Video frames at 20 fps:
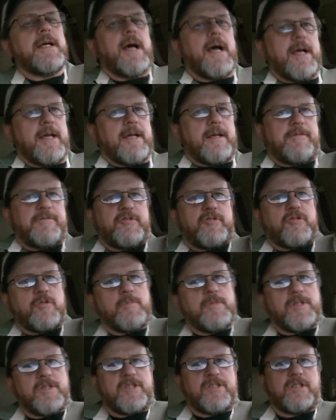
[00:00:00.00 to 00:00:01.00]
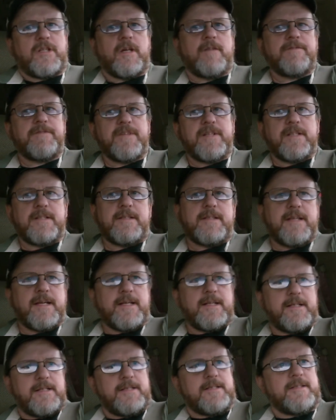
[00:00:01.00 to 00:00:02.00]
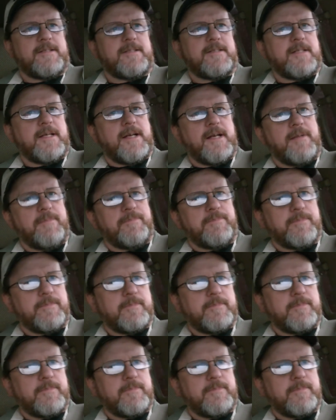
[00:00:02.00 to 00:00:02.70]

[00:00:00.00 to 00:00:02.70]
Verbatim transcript: I have so much stuff in it that is uh,